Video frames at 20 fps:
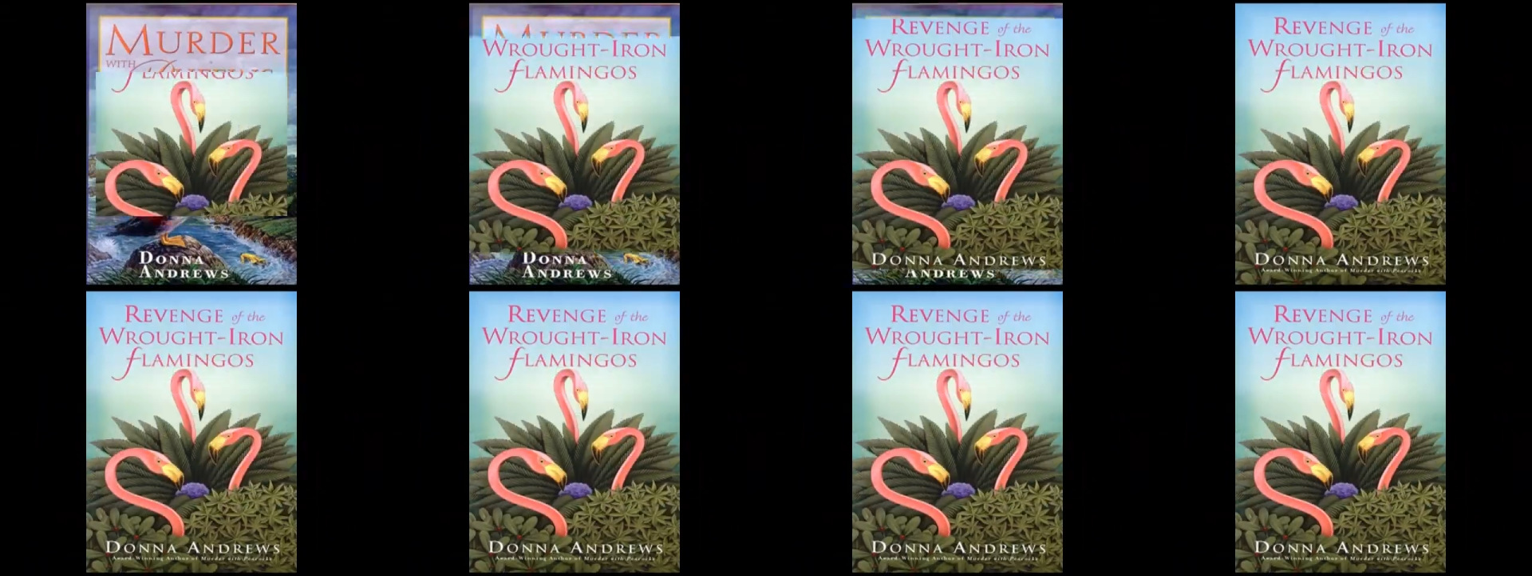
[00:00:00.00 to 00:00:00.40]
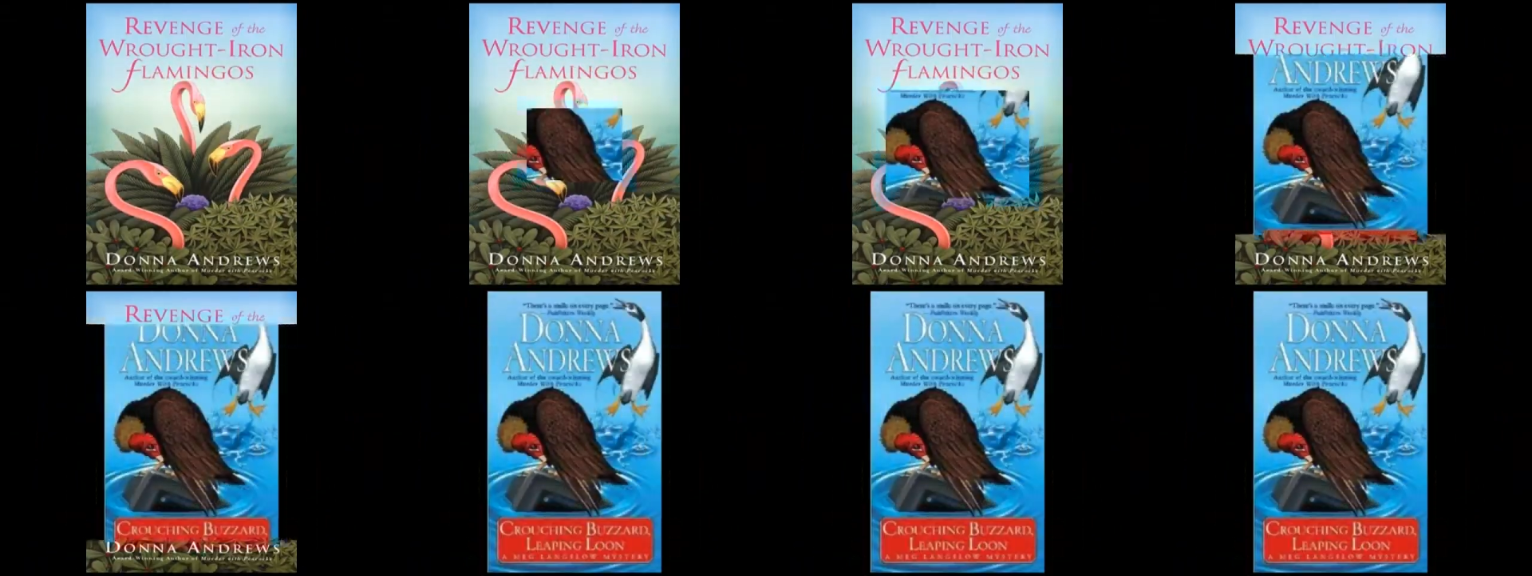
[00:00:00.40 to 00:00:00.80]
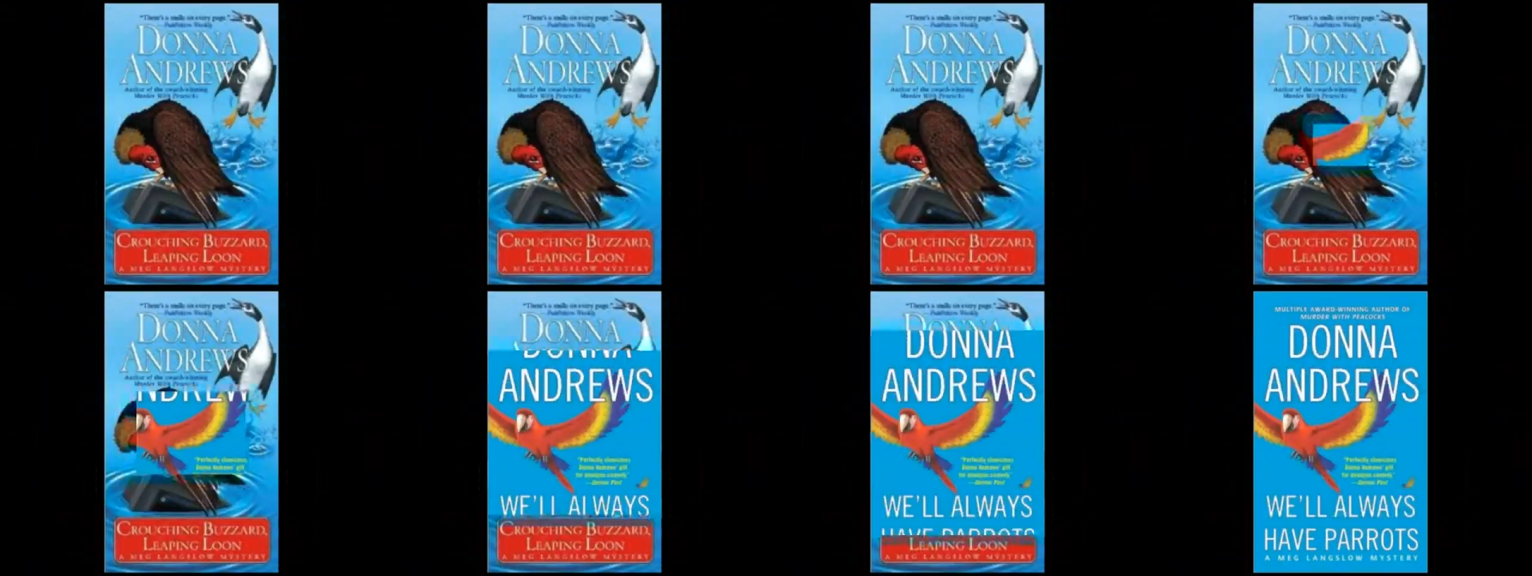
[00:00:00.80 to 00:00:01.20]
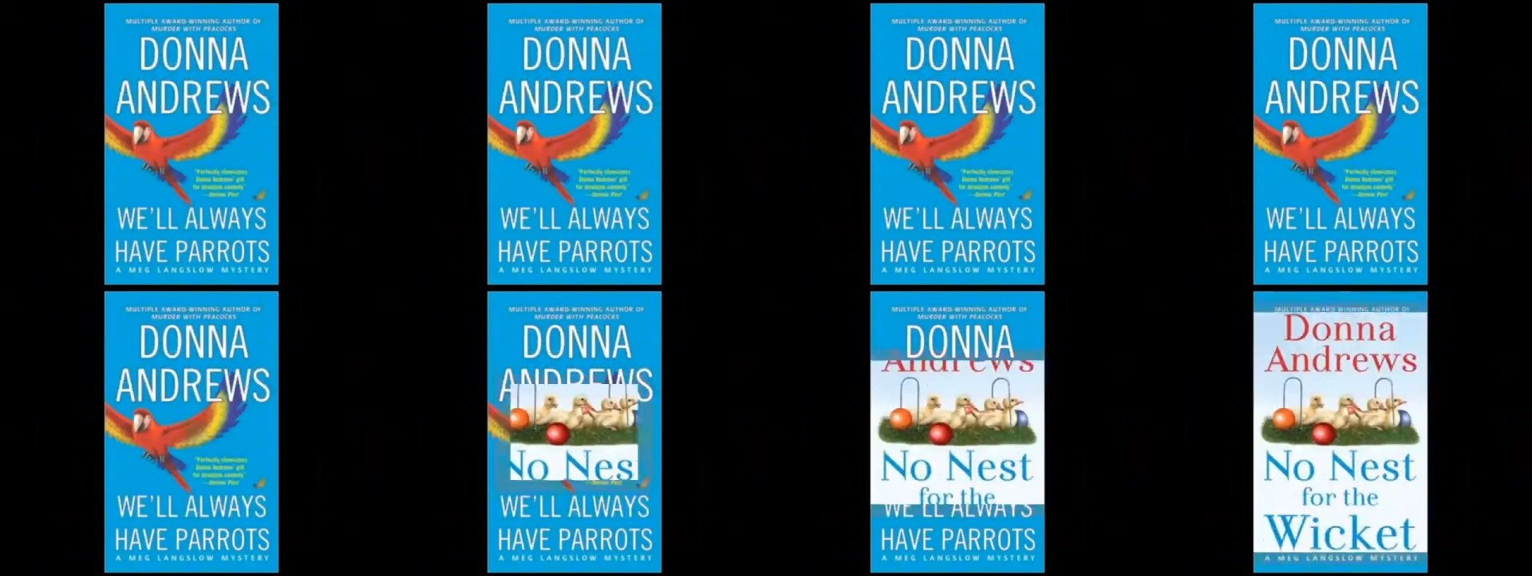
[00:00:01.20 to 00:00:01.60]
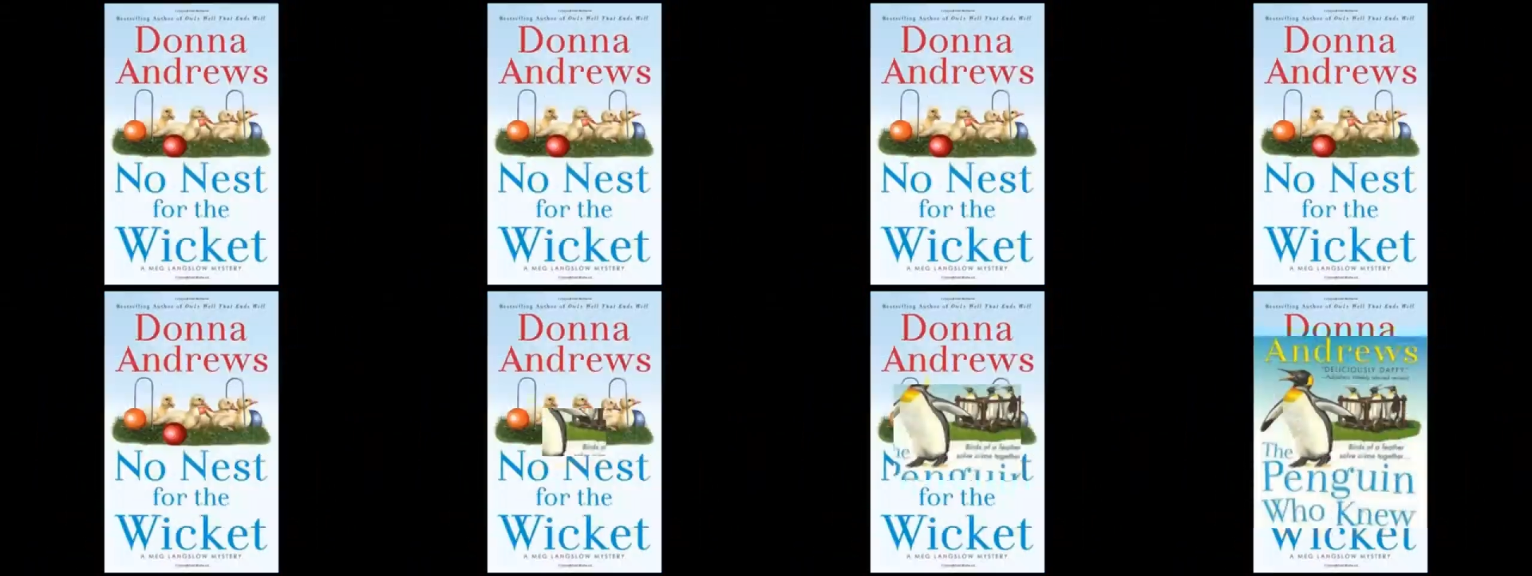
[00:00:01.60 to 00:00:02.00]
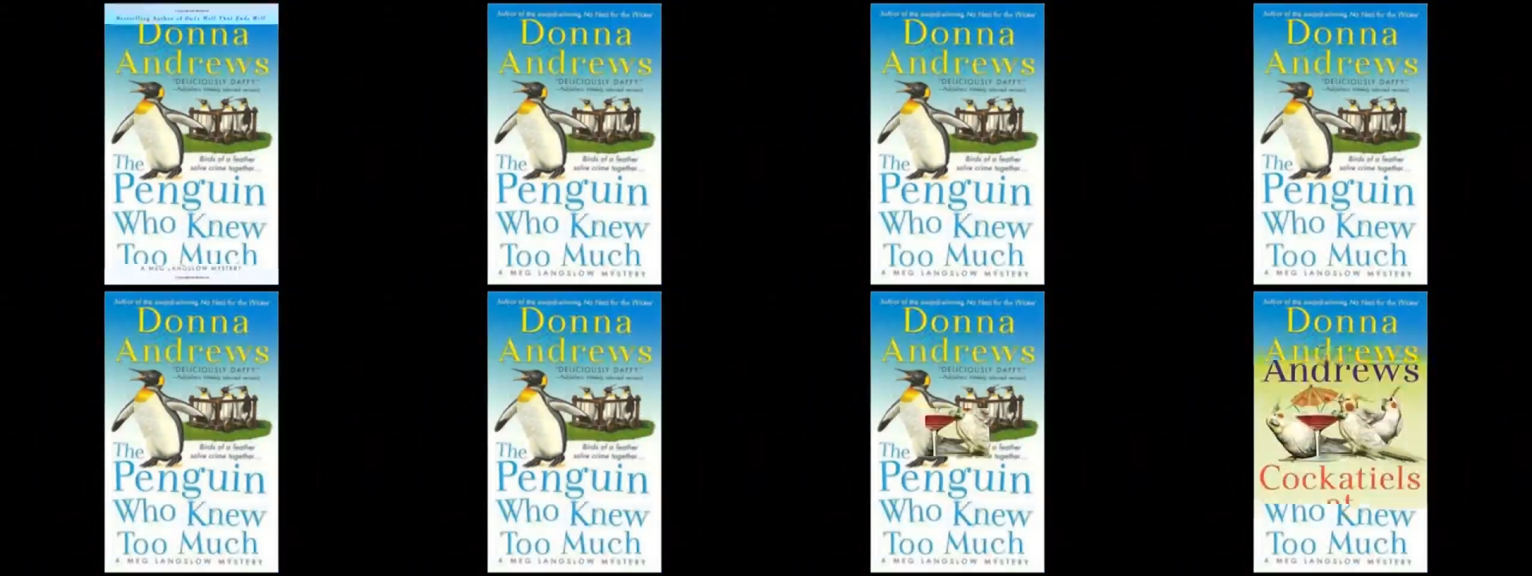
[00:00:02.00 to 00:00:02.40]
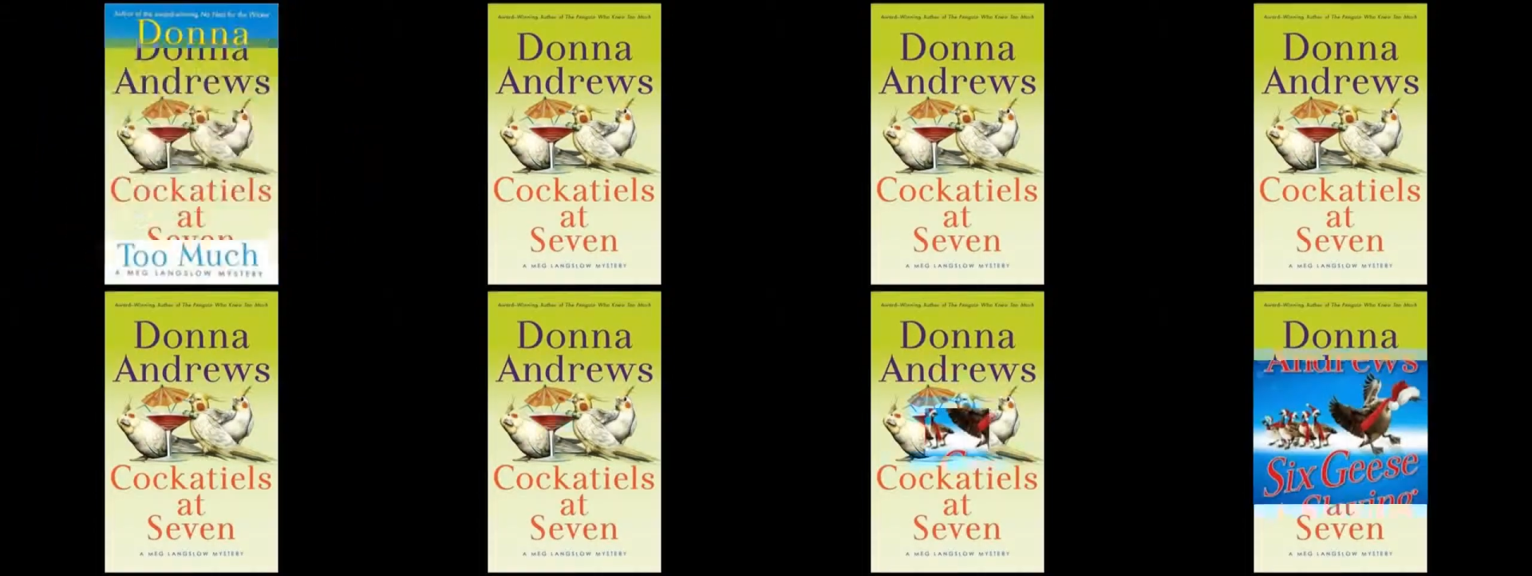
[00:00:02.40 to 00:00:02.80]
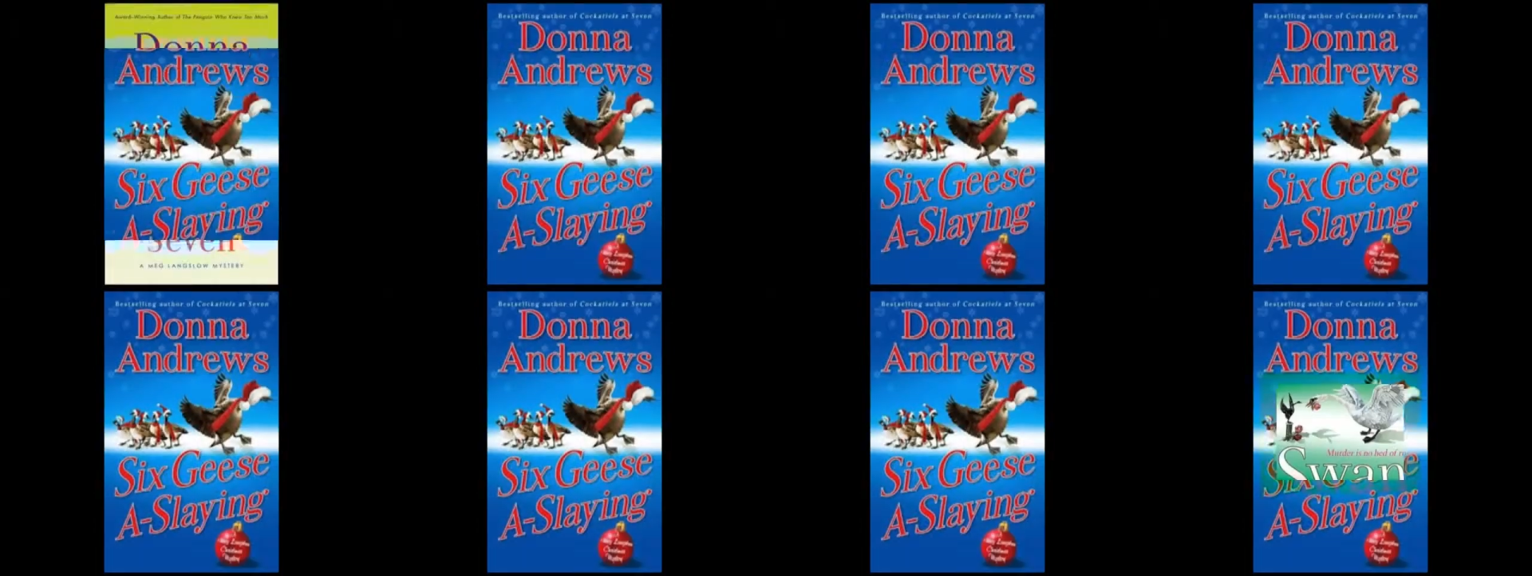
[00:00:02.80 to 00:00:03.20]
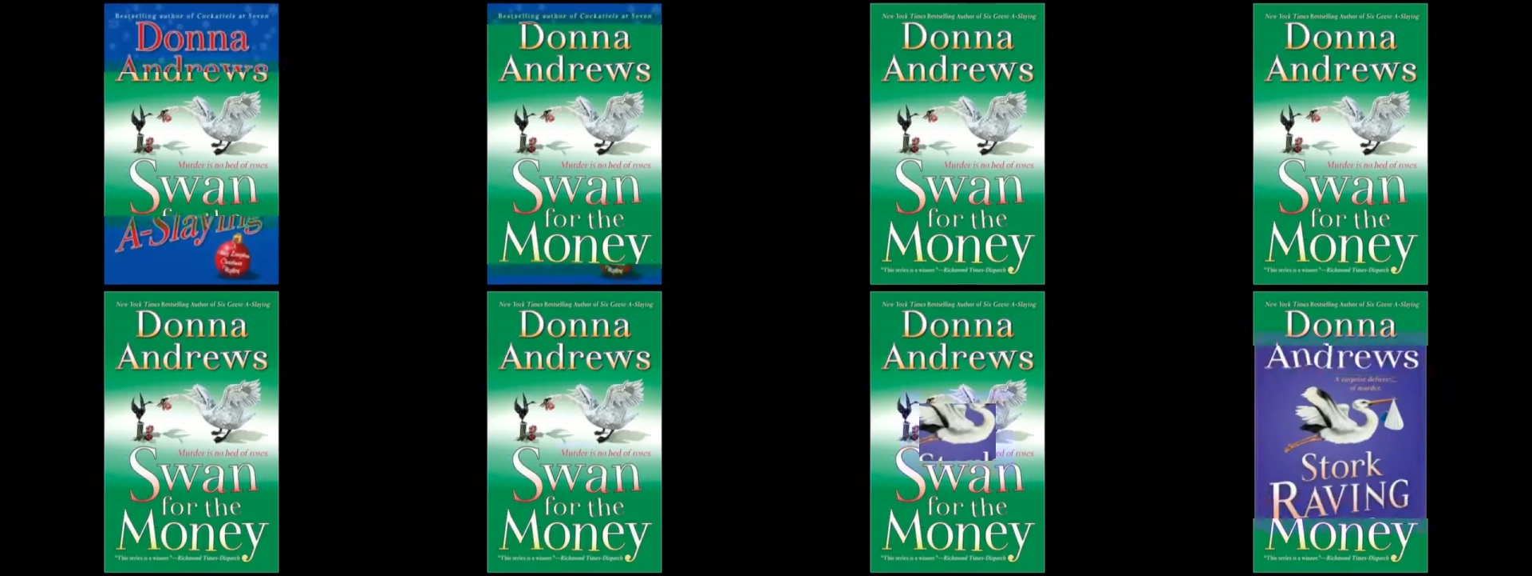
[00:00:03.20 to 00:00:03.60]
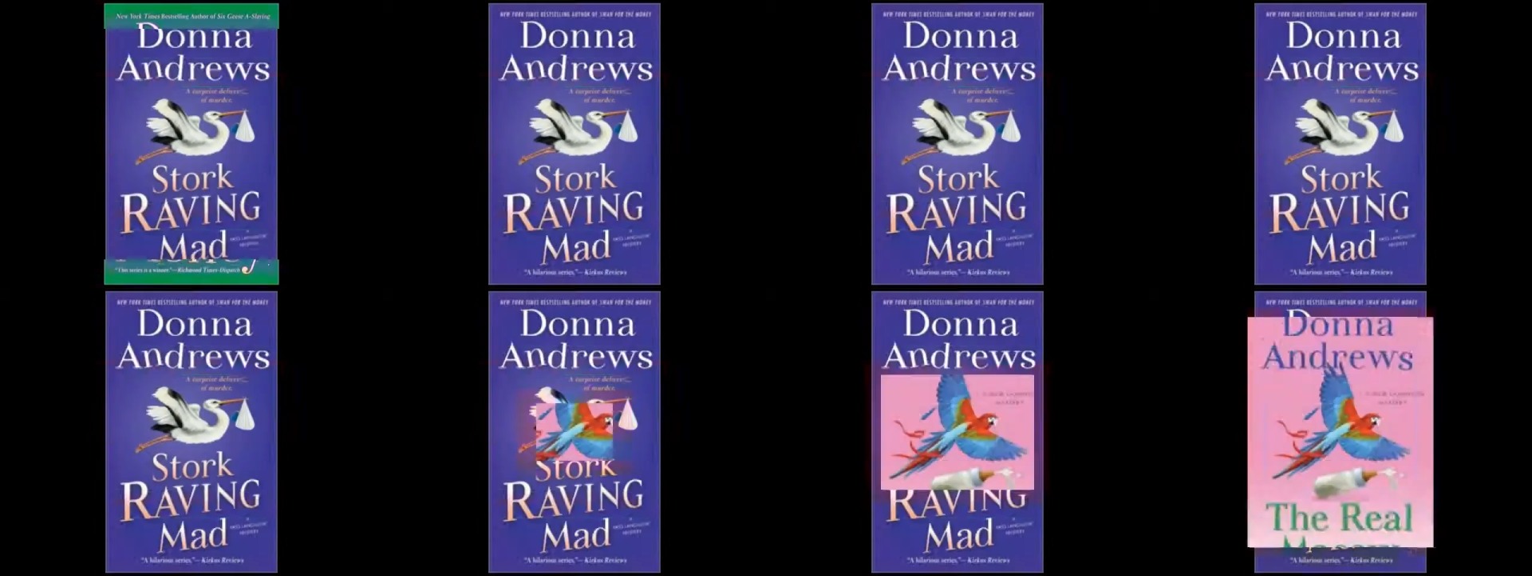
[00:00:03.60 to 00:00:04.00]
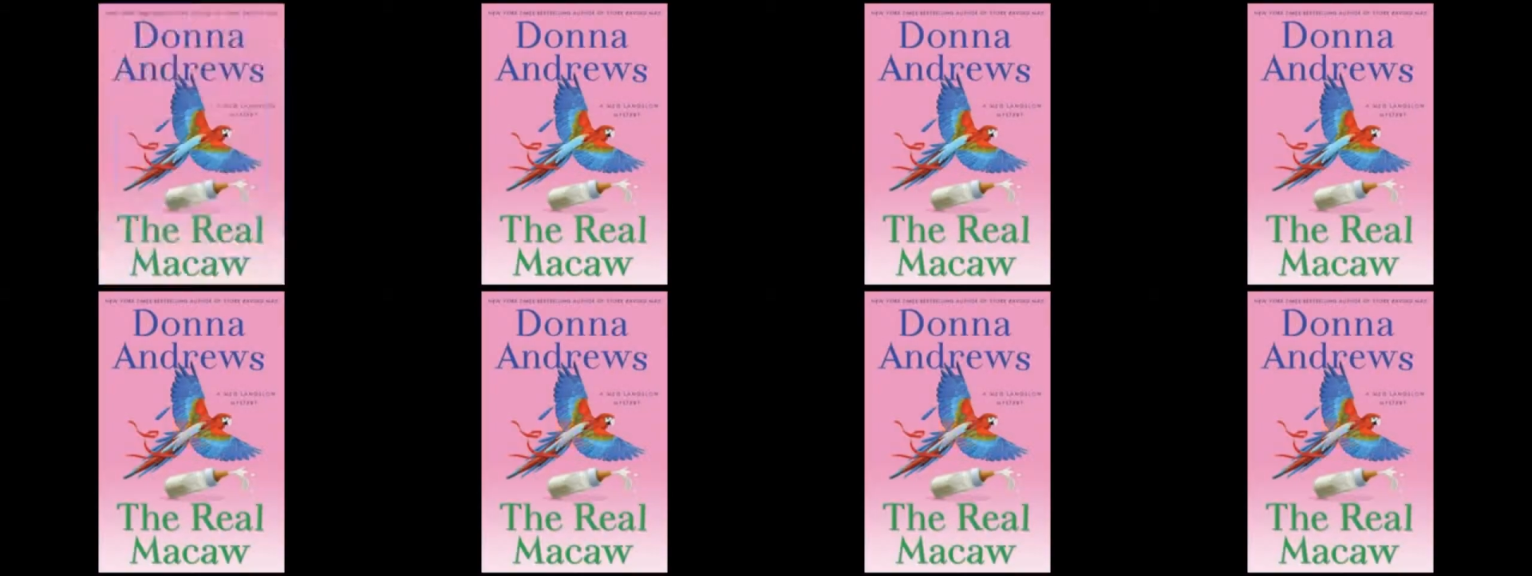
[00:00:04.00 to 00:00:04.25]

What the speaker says: (no speaker visible)